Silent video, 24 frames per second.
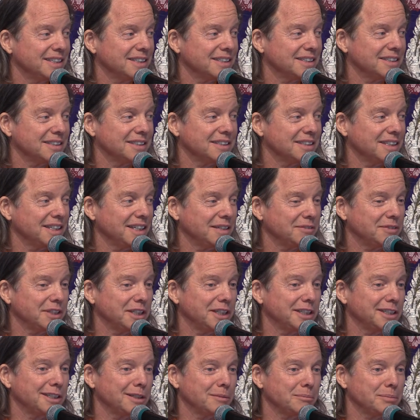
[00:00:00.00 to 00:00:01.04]
So they have to
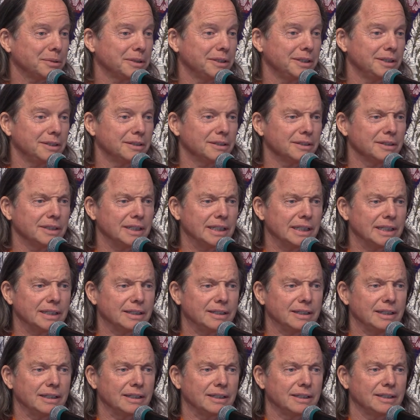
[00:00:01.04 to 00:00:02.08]
get up pretty early, I
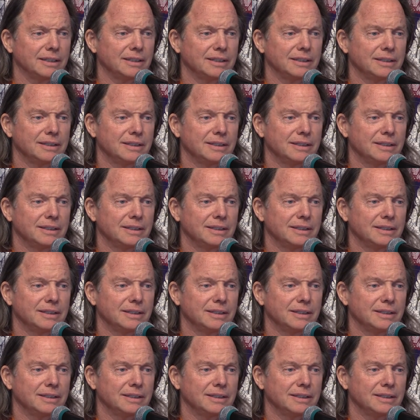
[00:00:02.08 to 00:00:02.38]
think,